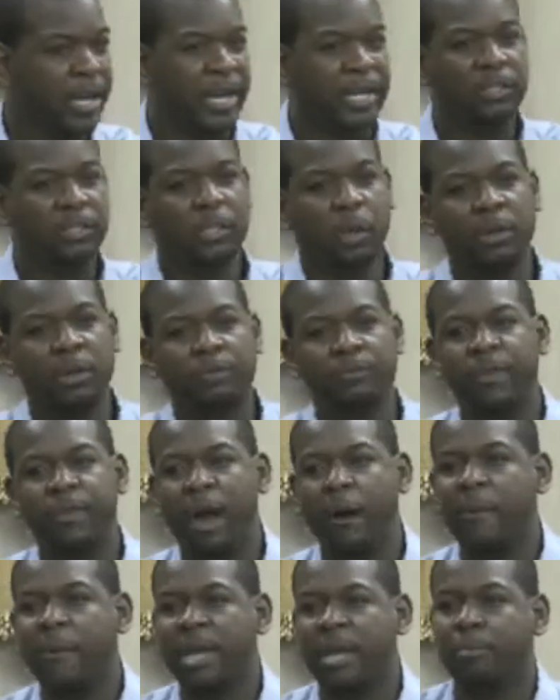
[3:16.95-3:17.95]
And so it's
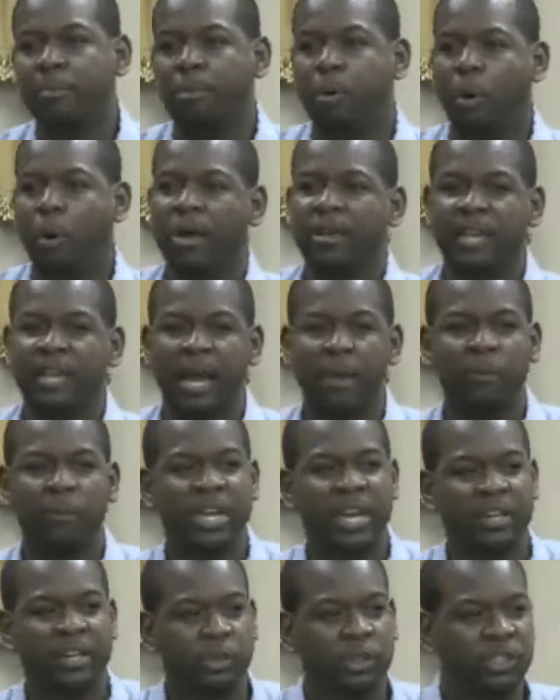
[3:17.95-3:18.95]
very important that
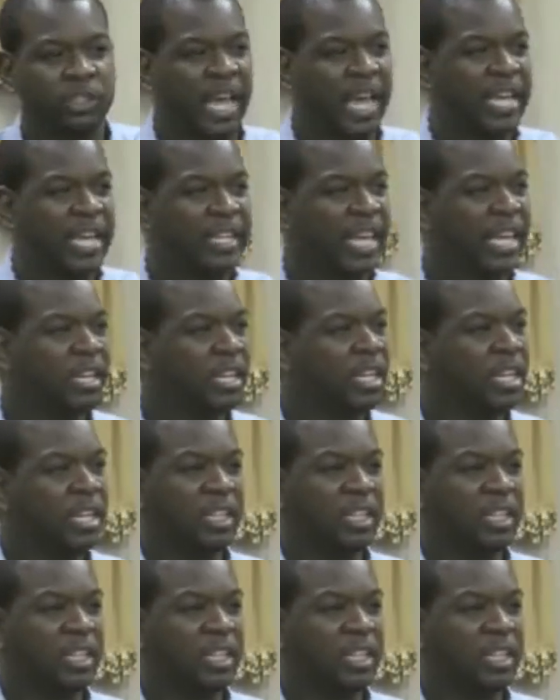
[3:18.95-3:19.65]
we understand that